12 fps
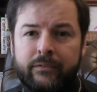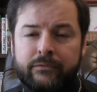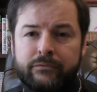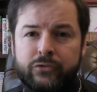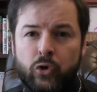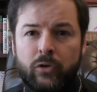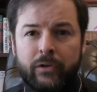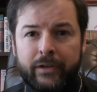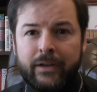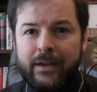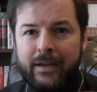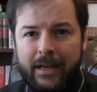certainly
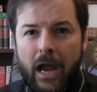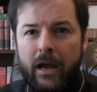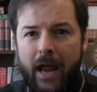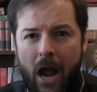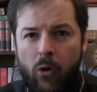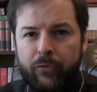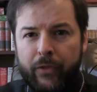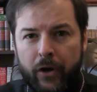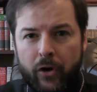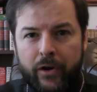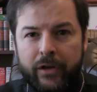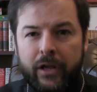kind of out
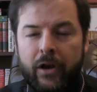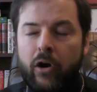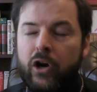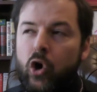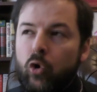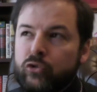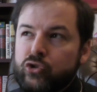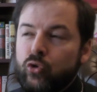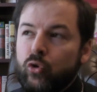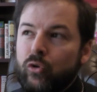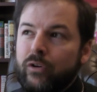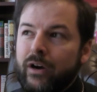there in our
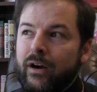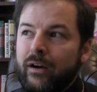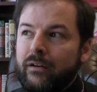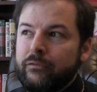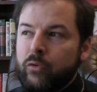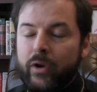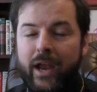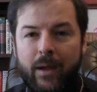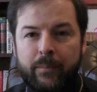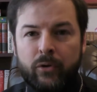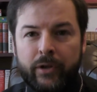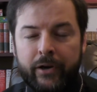cultural
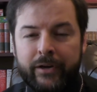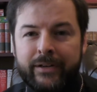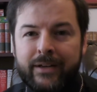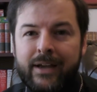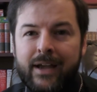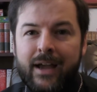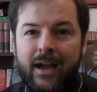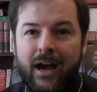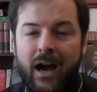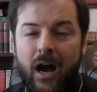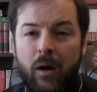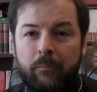vocabulary.
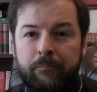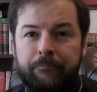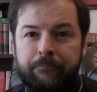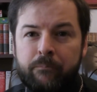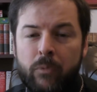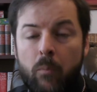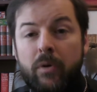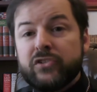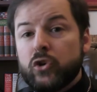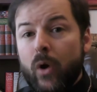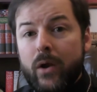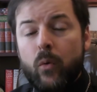But it's a
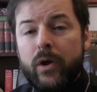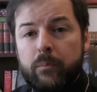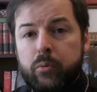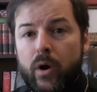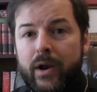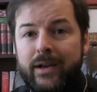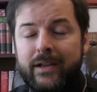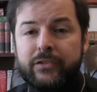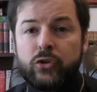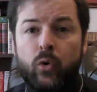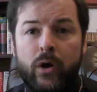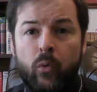great way to pray. It's
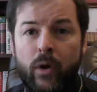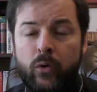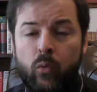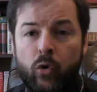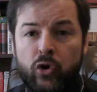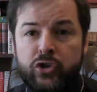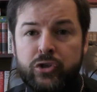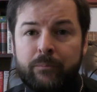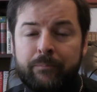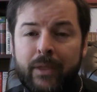a great way to worship.